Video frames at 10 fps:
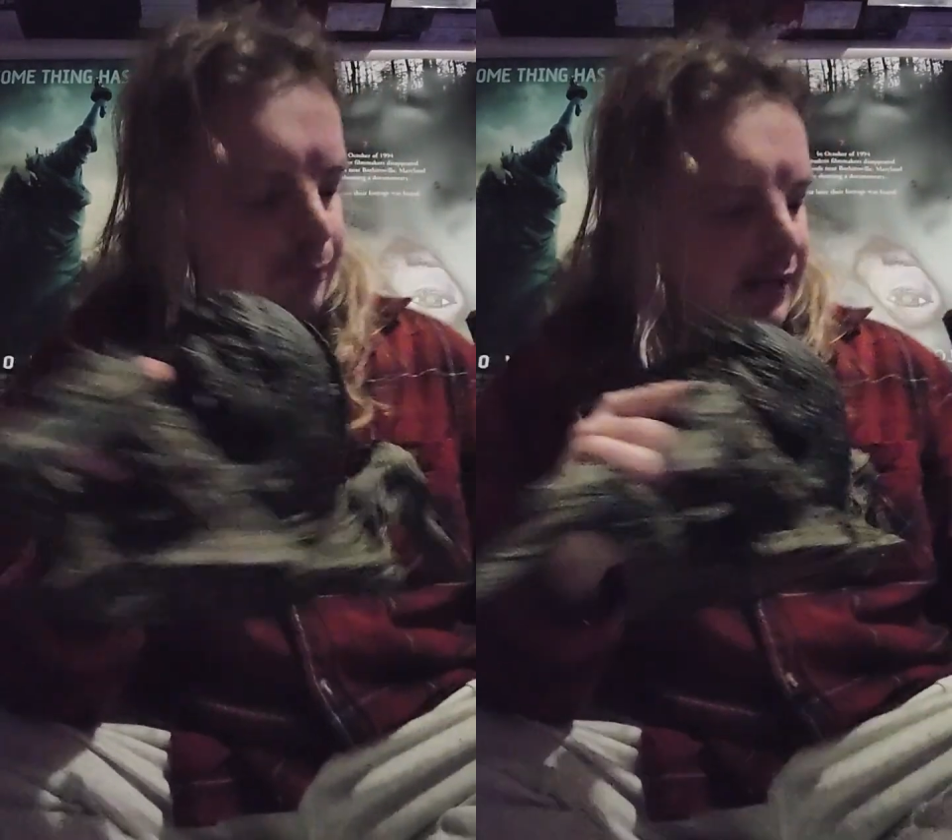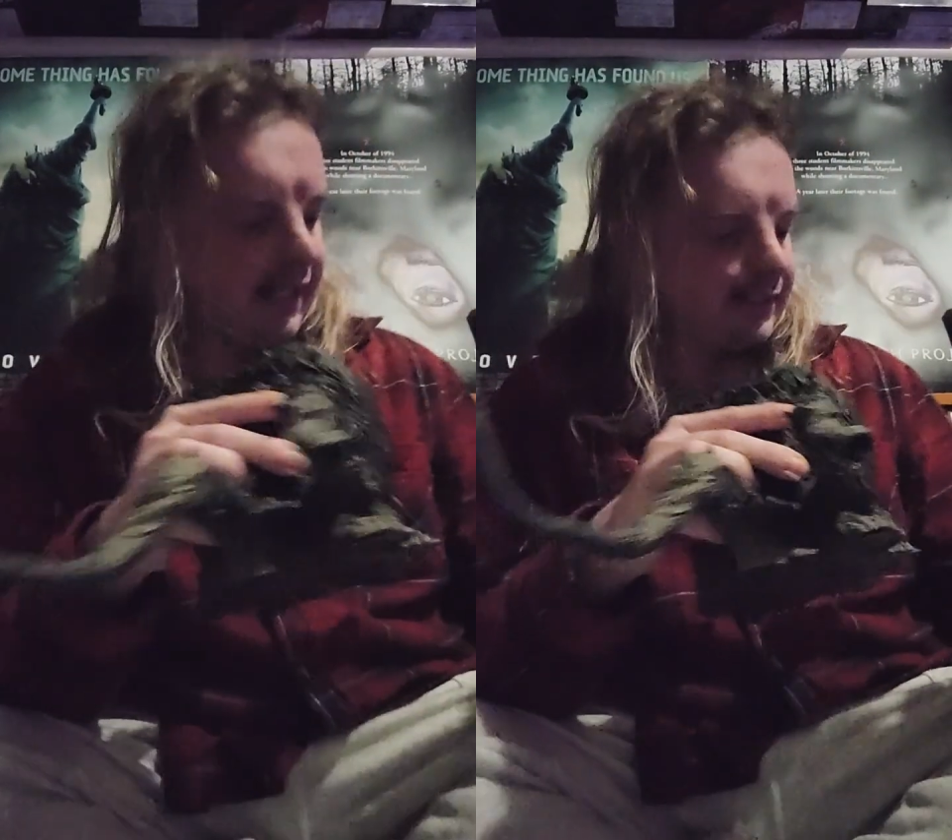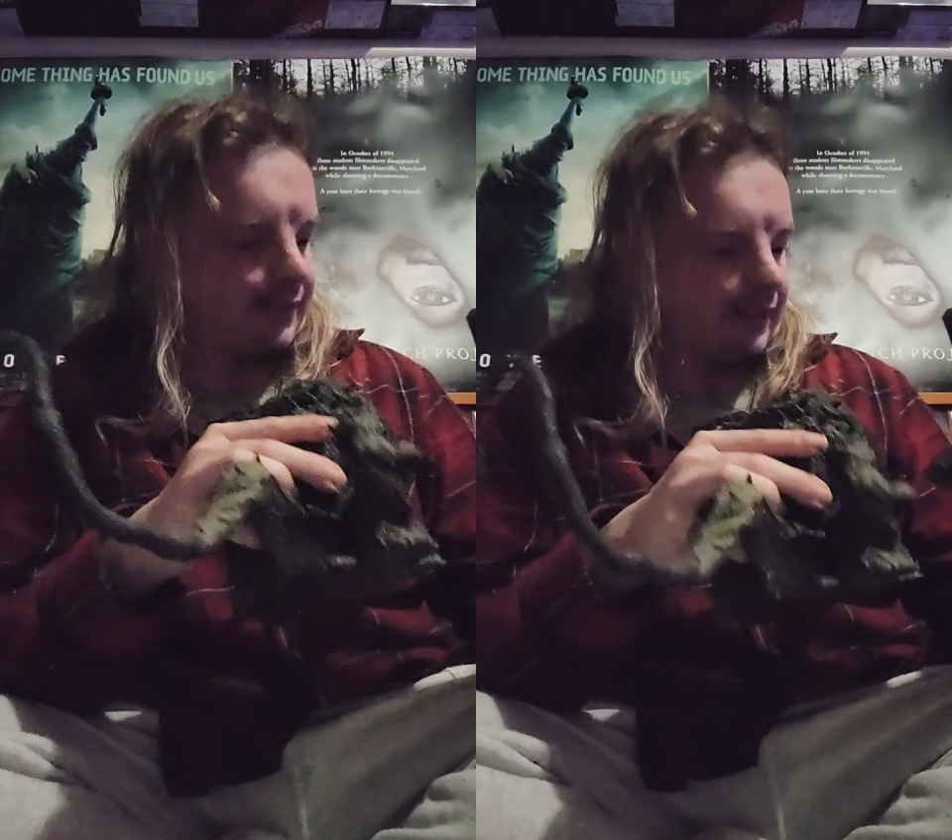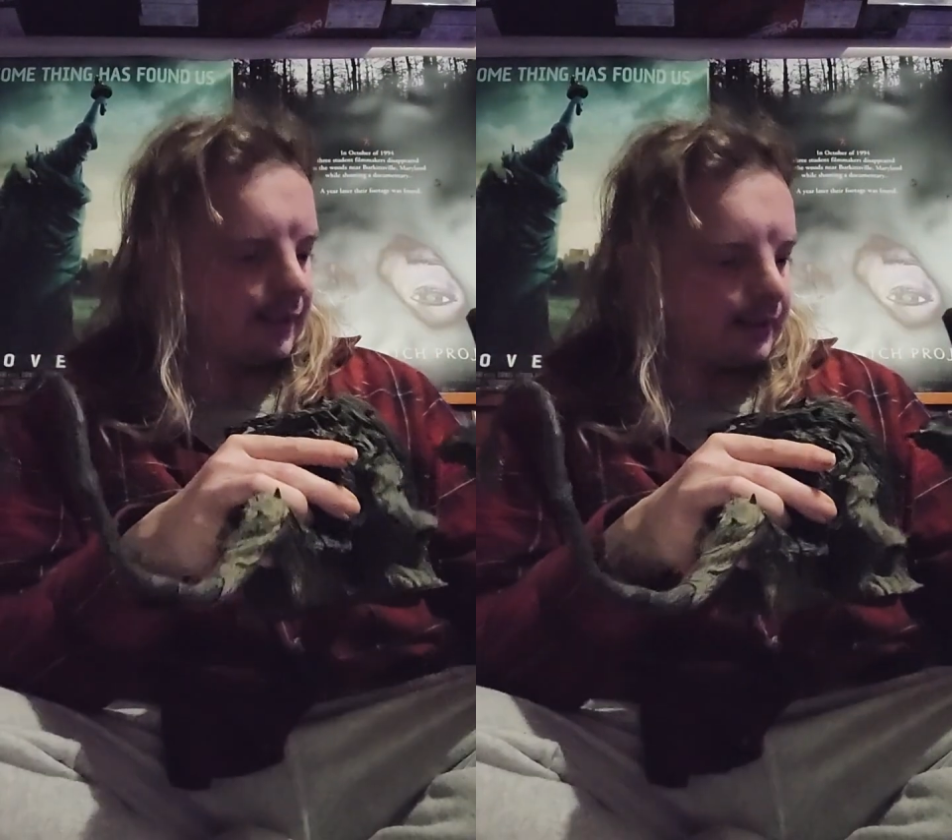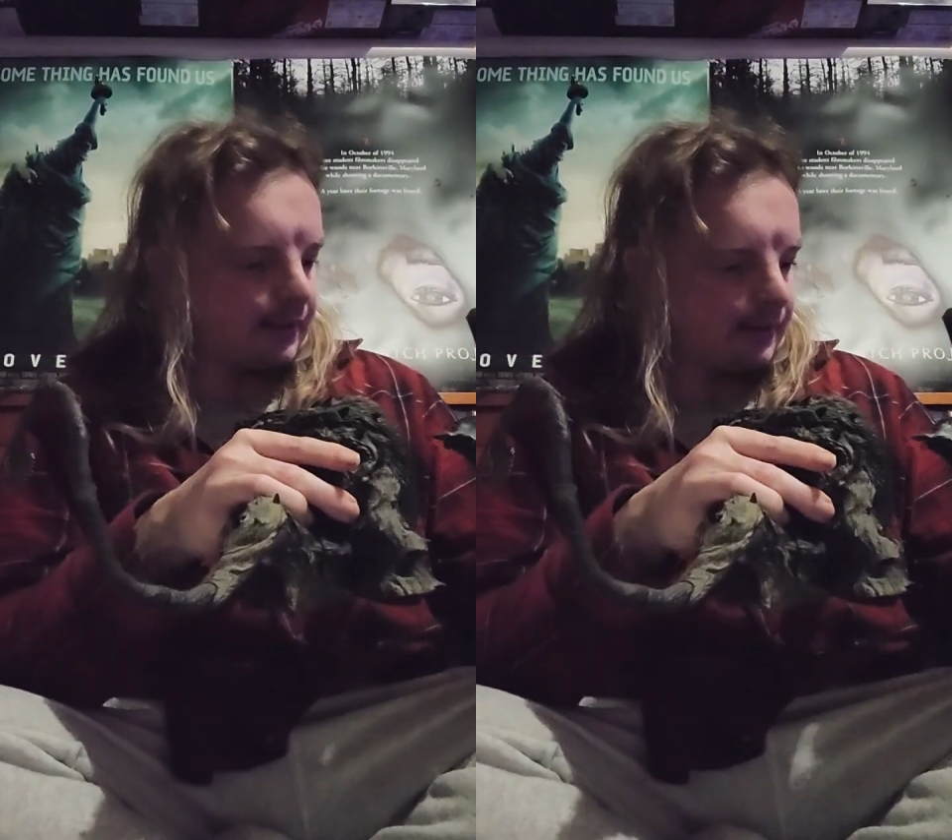
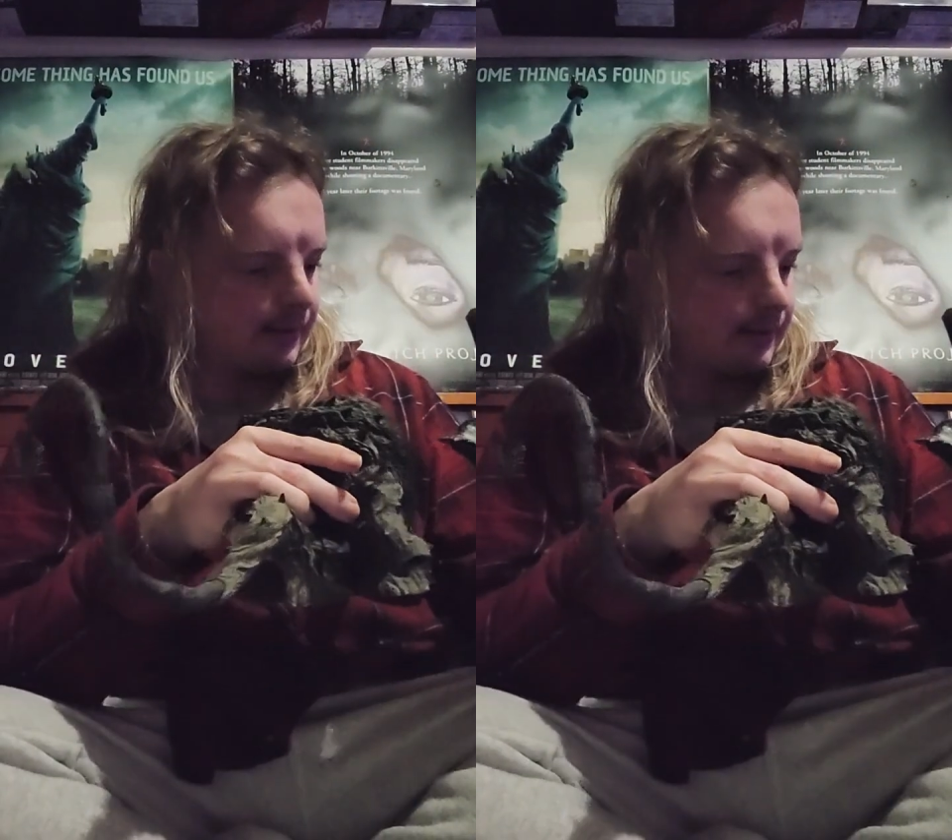plastic.